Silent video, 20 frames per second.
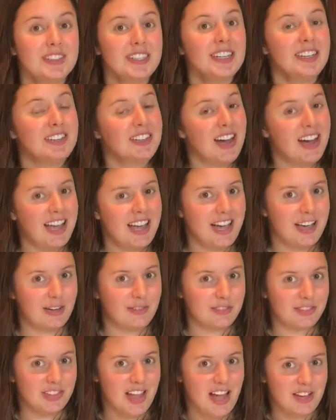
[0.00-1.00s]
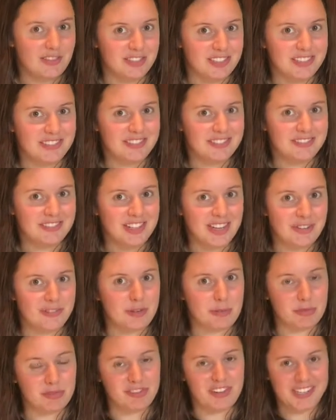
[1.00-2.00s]
not out of lava like
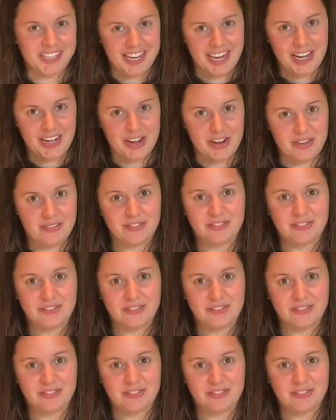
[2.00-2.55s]
from a volcano.